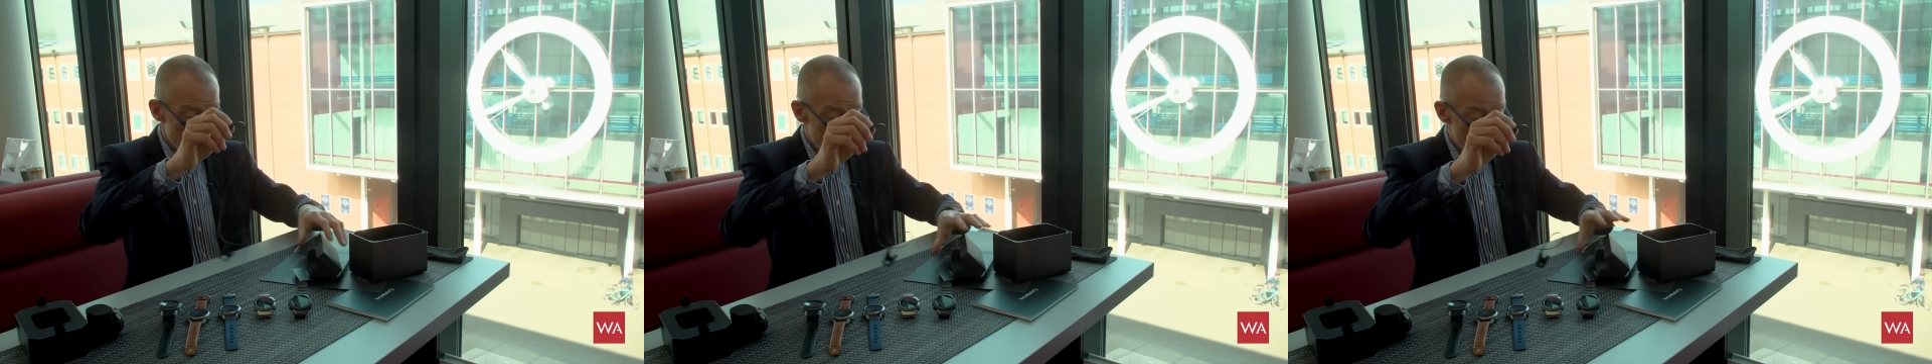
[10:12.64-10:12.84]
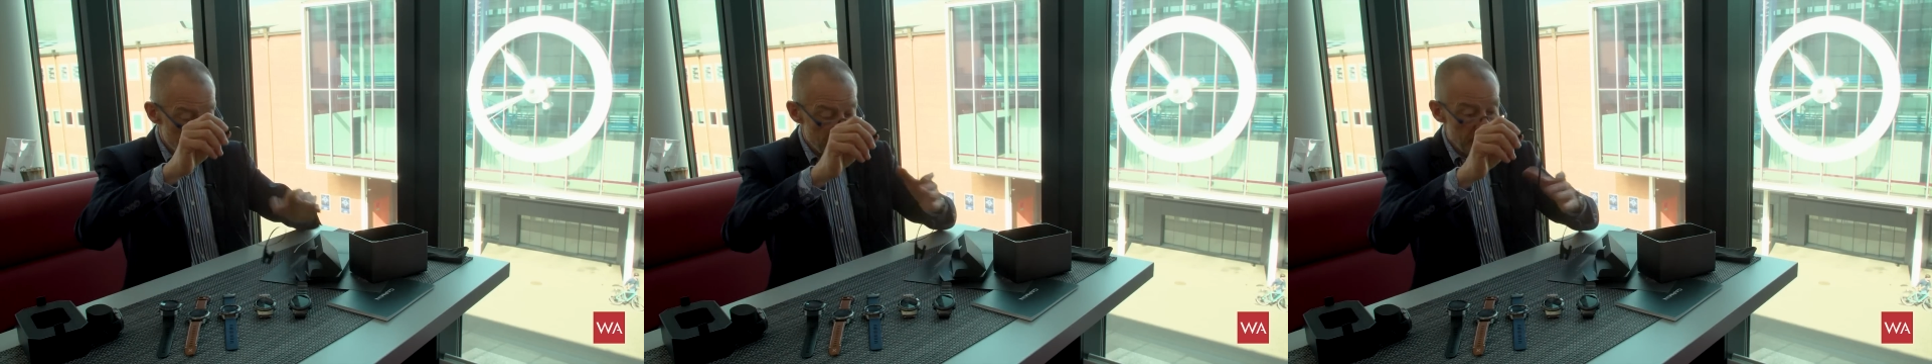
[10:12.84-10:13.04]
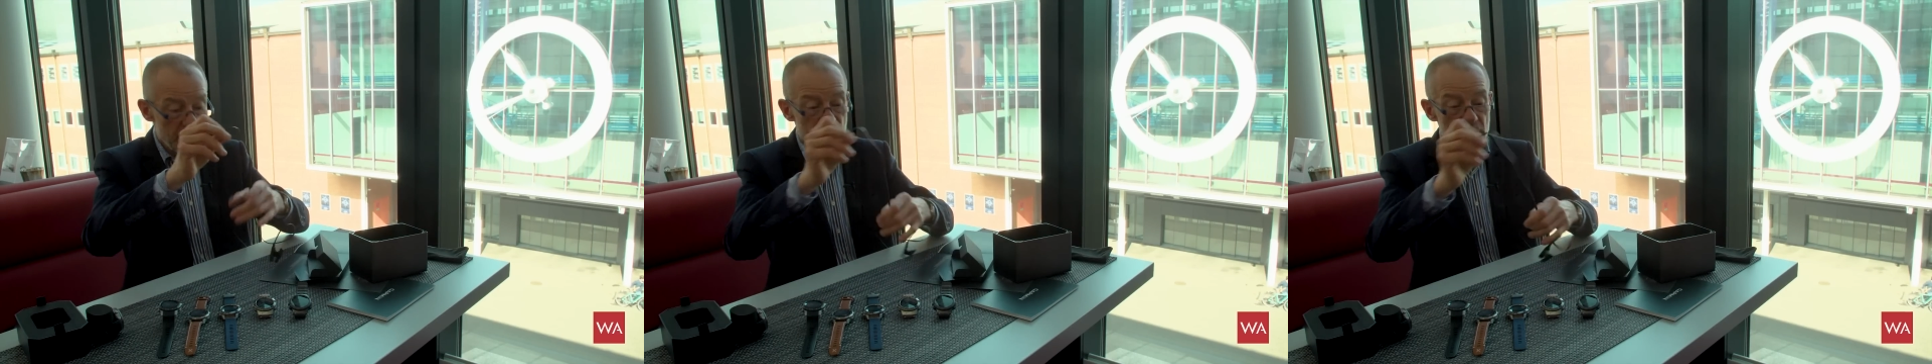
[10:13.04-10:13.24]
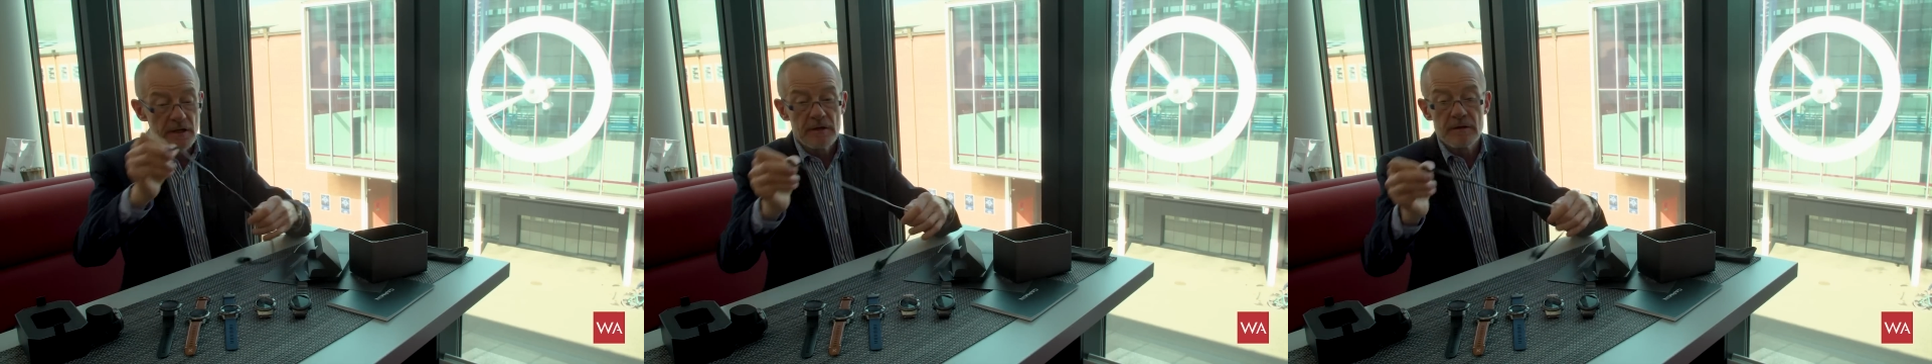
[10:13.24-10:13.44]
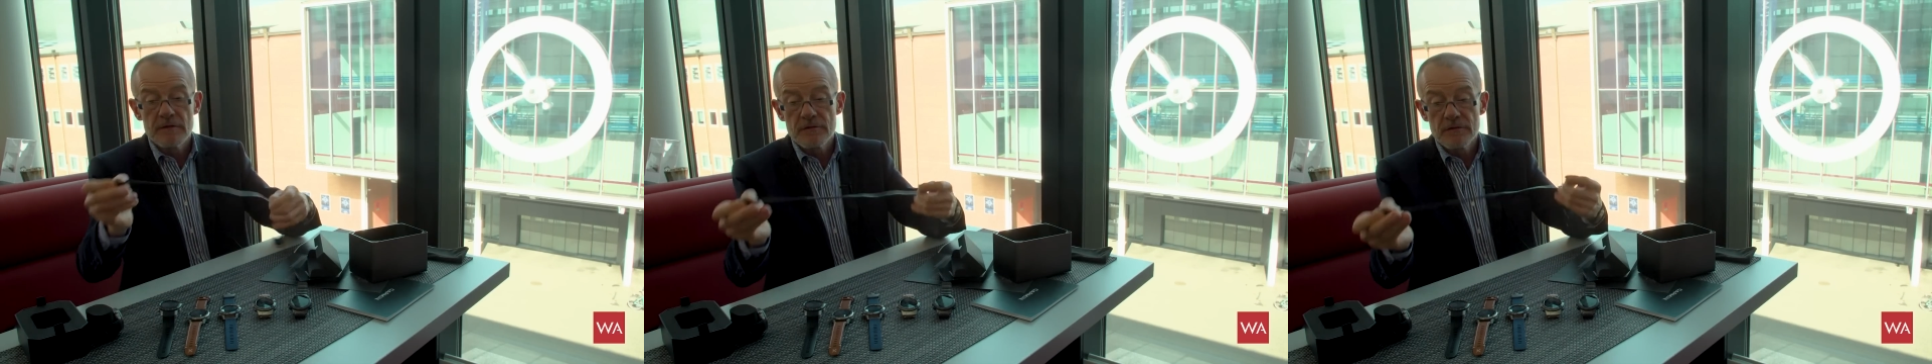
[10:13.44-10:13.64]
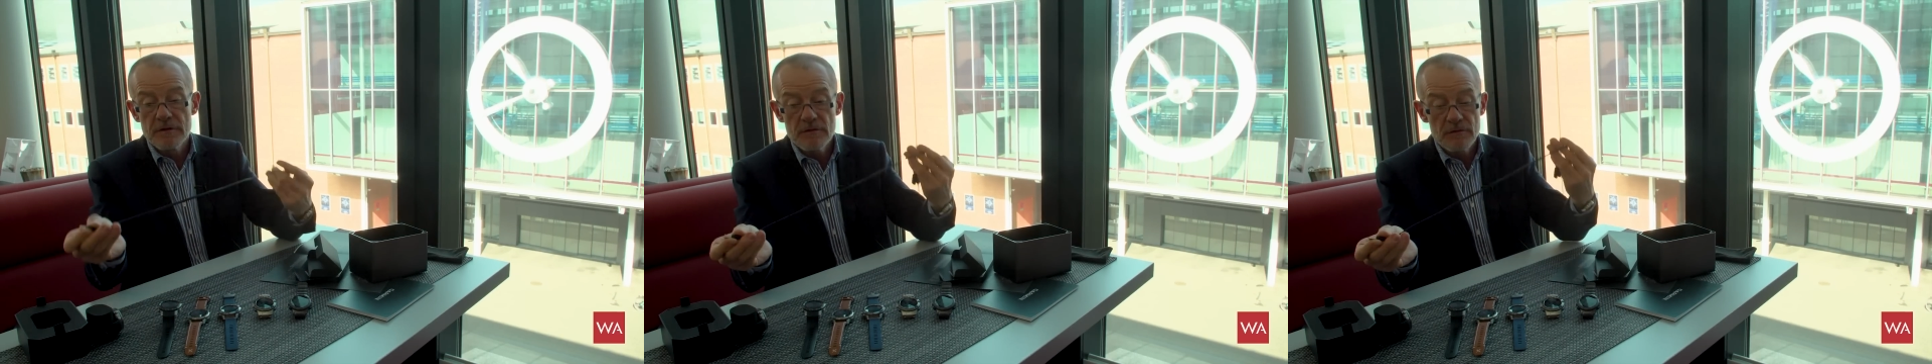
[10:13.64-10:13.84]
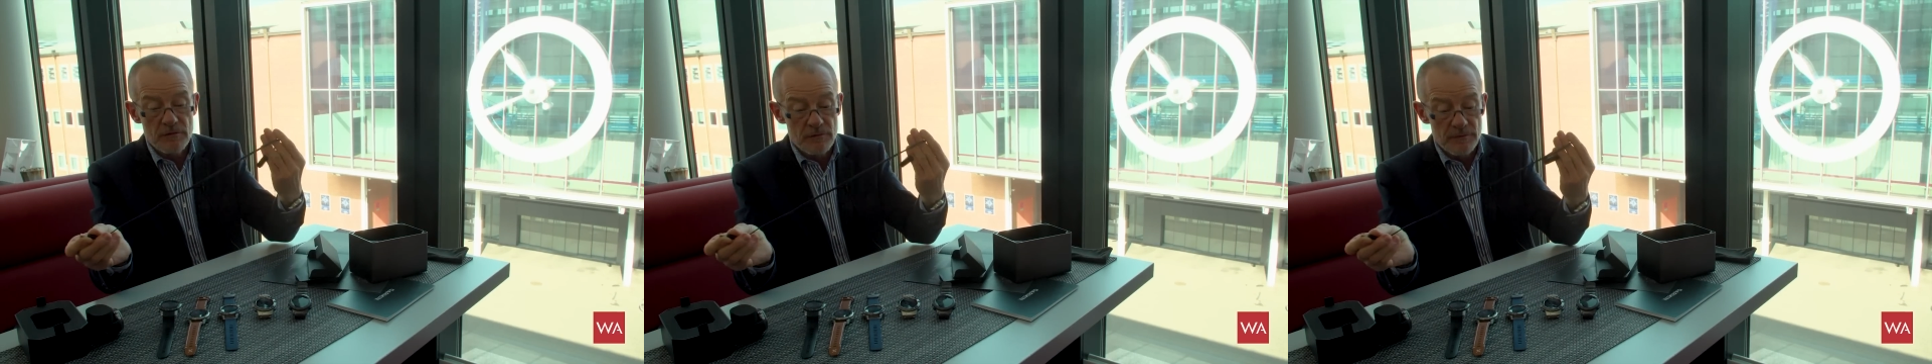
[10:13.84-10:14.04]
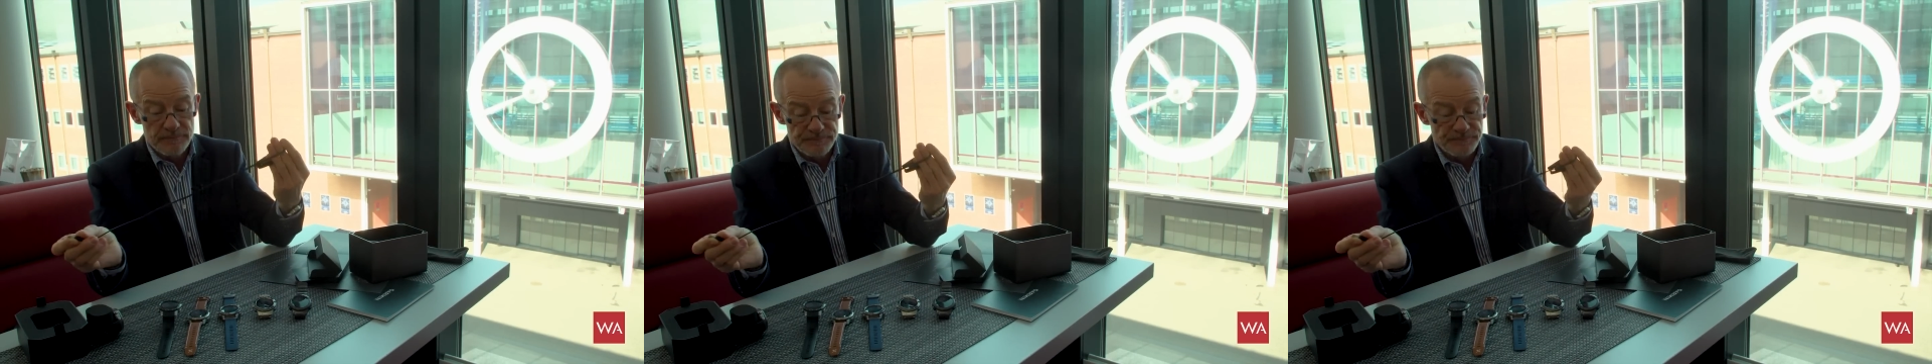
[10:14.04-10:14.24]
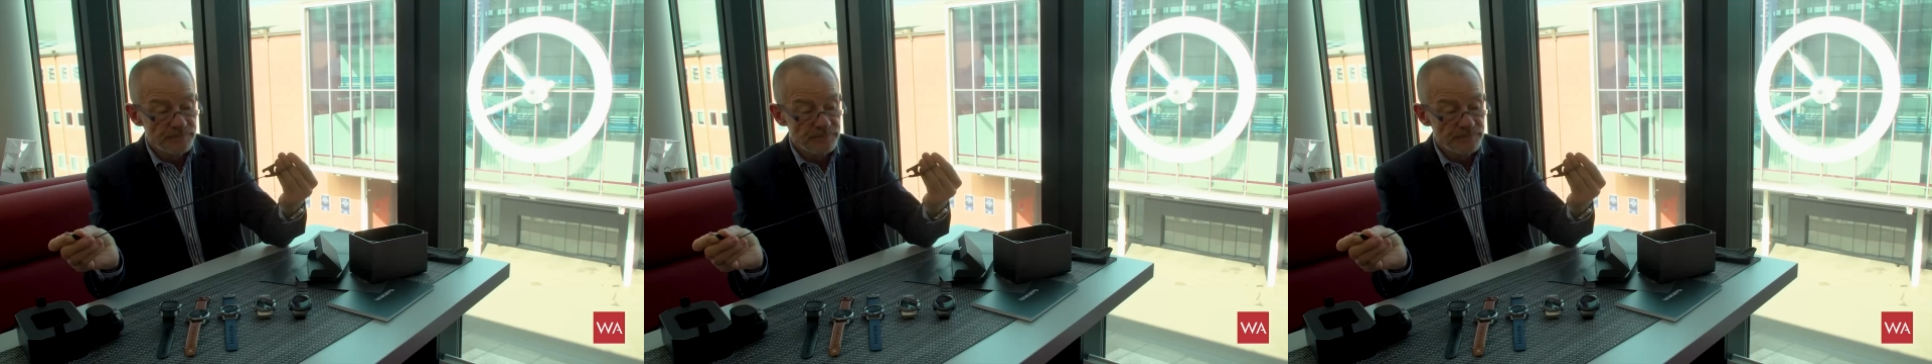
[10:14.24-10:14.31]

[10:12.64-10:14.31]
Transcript: only thing you need is this